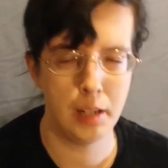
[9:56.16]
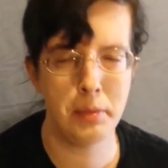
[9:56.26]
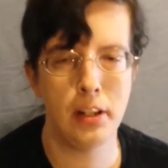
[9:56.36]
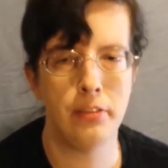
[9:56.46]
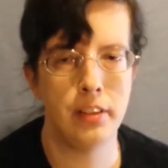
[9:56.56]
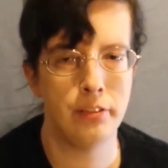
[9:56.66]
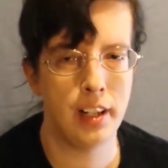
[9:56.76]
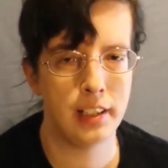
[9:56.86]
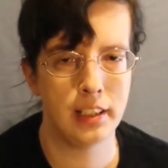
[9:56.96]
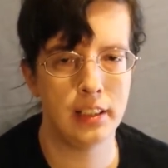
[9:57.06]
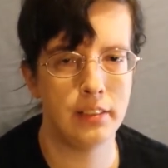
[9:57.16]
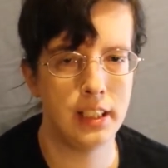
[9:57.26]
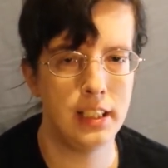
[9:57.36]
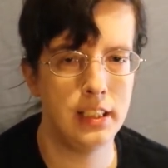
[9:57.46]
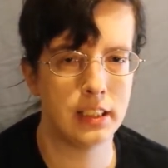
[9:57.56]
let me know if you read any of
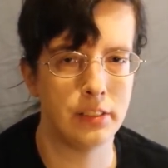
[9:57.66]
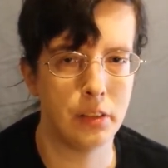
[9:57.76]
these,